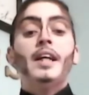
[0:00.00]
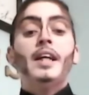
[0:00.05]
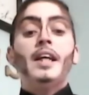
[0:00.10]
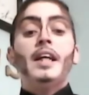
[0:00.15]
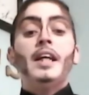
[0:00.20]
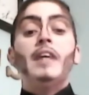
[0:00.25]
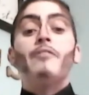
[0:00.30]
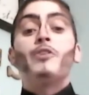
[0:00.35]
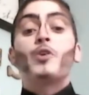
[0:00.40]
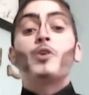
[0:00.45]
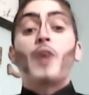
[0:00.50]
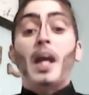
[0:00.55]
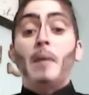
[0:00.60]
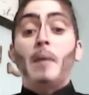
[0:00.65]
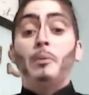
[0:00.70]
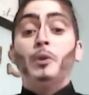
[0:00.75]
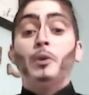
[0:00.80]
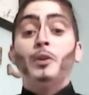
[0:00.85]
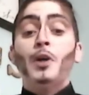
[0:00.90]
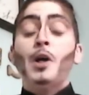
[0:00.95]
If you're
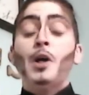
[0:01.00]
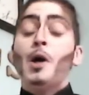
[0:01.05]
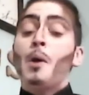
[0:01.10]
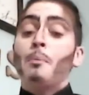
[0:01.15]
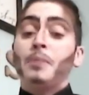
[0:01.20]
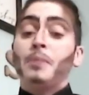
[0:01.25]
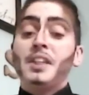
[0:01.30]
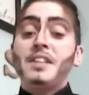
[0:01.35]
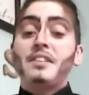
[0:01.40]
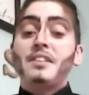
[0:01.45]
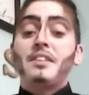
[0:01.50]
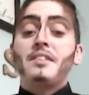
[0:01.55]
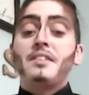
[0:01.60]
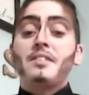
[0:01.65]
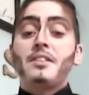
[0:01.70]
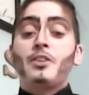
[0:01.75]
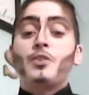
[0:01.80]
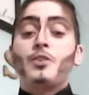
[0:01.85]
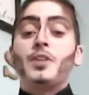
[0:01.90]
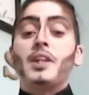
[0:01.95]
able, please
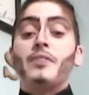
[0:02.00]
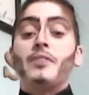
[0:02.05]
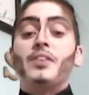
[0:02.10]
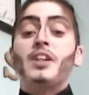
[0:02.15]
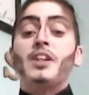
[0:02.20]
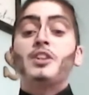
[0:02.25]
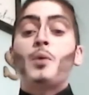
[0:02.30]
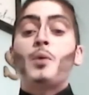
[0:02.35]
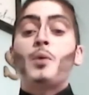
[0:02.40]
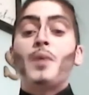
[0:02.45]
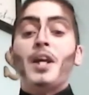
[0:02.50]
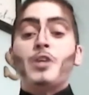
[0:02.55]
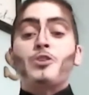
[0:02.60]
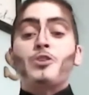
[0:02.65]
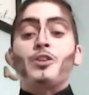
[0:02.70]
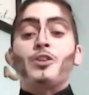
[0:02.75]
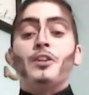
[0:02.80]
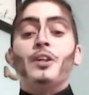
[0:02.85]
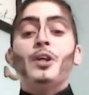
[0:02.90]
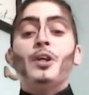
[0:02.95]
consider giving a
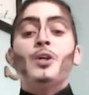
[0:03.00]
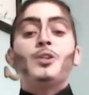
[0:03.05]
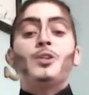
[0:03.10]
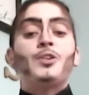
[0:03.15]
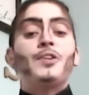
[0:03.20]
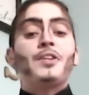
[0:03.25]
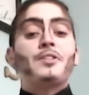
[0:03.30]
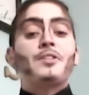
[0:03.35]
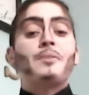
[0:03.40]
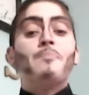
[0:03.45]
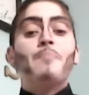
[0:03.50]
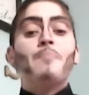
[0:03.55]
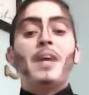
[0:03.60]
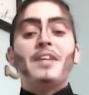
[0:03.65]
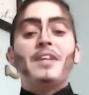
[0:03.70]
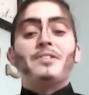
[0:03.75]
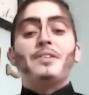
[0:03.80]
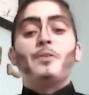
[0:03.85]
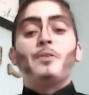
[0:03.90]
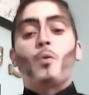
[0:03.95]
donation to this
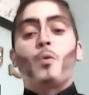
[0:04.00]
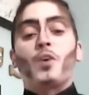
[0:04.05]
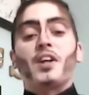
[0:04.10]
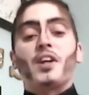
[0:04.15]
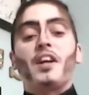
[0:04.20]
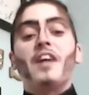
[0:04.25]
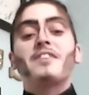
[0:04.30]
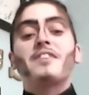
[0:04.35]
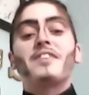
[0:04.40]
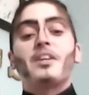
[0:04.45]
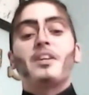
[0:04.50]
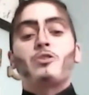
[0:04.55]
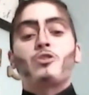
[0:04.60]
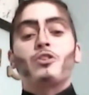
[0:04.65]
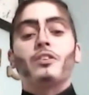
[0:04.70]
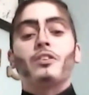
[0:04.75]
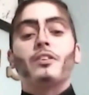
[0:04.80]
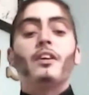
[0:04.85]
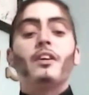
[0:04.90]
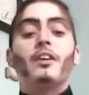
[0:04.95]
amazing
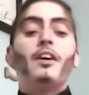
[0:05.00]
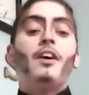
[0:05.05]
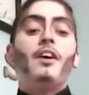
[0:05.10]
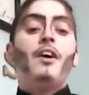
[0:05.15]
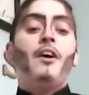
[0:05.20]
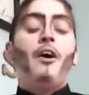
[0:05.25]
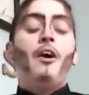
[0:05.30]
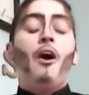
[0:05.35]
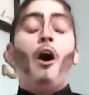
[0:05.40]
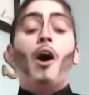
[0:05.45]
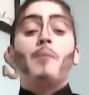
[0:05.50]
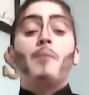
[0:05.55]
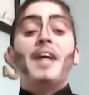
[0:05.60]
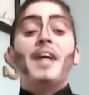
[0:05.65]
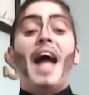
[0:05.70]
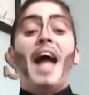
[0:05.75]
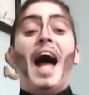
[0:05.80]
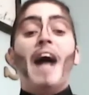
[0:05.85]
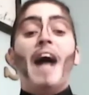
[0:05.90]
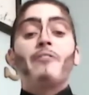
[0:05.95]
organization. On
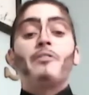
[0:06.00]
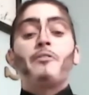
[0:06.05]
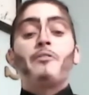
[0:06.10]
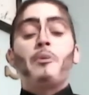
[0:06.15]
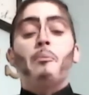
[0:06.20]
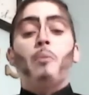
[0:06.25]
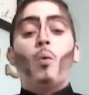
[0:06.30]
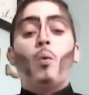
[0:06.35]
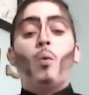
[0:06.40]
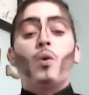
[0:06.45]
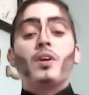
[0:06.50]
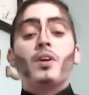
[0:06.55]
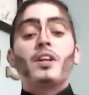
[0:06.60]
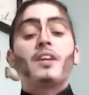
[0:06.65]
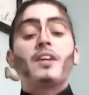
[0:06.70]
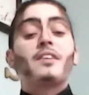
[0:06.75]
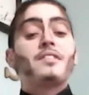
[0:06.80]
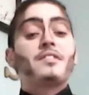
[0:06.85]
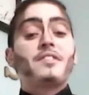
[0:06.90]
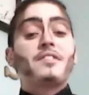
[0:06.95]
behalf of the board,
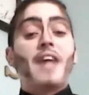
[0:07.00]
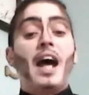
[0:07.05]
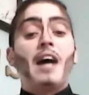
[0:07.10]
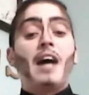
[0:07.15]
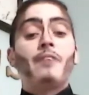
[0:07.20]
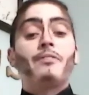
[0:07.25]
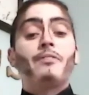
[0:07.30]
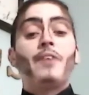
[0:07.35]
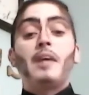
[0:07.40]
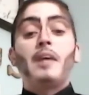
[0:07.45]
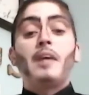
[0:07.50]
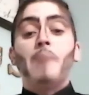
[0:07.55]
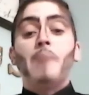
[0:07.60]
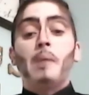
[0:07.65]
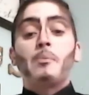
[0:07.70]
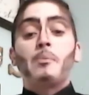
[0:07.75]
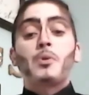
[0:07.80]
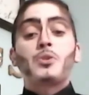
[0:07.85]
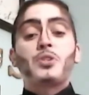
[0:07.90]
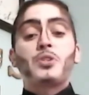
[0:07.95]
staff, and
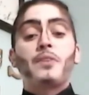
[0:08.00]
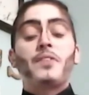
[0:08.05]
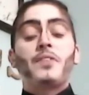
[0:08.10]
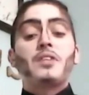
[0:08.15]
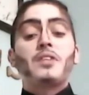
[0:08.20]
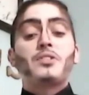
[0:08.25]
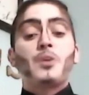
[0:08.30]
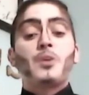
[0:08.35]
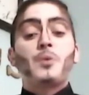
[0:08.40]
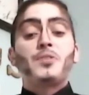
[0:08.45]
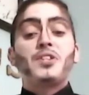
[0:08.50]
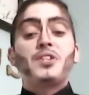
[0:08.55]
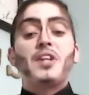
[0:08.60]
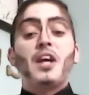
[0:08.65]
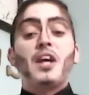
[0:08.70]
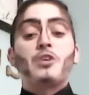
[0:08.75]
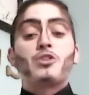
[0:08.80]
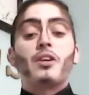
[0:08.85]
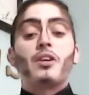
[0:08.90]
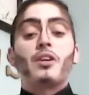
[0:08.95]
members of the
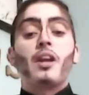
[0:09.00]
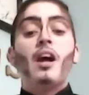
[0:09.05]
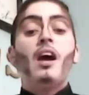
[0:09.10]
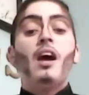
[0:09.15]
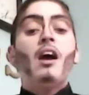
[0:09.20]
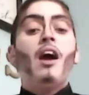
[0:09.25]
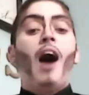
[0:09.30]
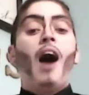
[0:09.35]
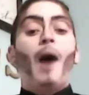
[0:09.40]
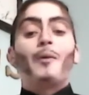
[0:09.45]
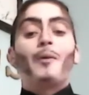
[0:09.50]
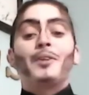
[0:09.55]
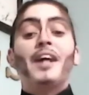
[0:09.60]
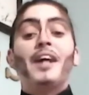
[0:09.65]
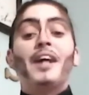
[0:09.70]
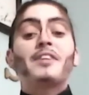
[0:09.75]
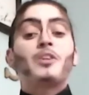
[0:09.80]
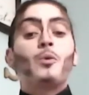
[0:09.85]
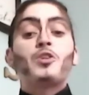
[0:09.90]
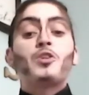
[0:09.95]
association, I would
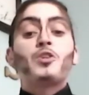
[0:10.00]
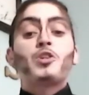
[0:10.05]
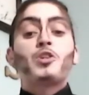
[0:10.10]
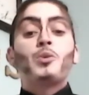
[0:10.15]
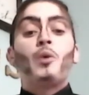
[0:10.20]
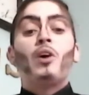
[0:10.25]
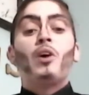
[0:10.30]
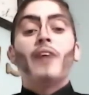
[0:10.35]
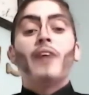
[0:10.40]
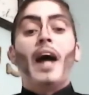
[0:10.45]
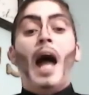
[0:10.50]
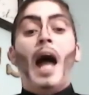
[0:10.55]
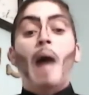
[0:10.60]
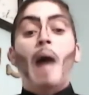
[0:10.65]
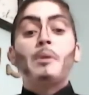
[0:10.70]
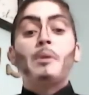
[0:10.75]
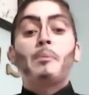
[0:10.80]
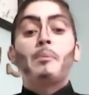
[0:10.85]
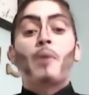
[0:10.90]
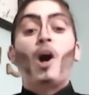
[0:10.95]
like to wish you all a
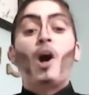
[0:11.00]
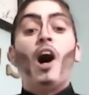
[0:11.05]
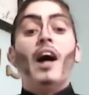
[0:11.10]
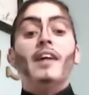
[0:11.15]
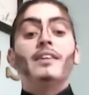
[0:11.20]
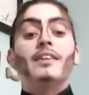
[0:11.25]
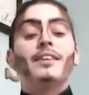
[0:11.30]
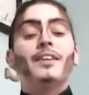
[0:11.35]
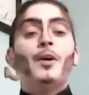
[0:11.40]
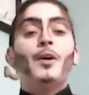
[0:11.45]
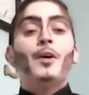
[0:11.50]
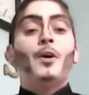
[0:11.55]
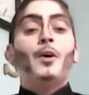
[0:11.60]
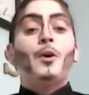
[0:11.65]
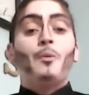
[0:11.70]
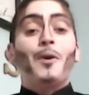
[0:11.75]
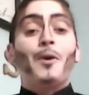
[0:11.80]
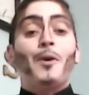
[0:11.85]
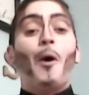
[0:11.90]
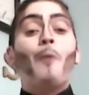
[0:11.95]
happy Pride.
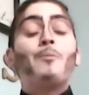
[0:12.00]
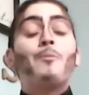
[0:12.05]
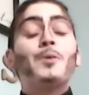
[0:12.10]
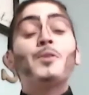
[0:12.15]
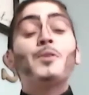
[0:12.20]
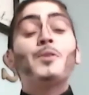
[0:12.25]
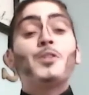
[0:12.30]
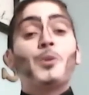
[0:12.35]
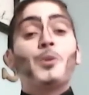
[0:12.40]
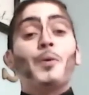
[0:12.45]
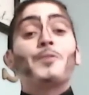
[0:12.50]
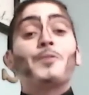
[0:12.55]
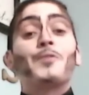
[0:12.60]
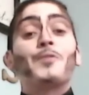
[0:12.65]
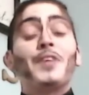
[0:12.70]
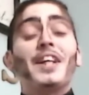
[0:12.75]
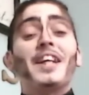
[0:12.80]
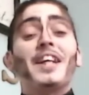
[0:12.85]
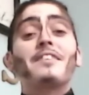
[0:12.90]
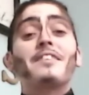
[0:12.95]
We hope you enjoy the
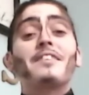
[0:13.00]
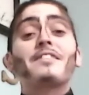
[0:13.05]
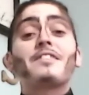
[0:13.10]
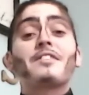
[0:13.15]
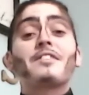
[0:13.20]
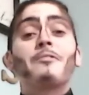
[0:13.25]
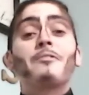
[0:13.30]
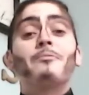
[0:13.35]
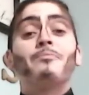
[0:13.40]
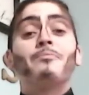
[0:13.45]
readings.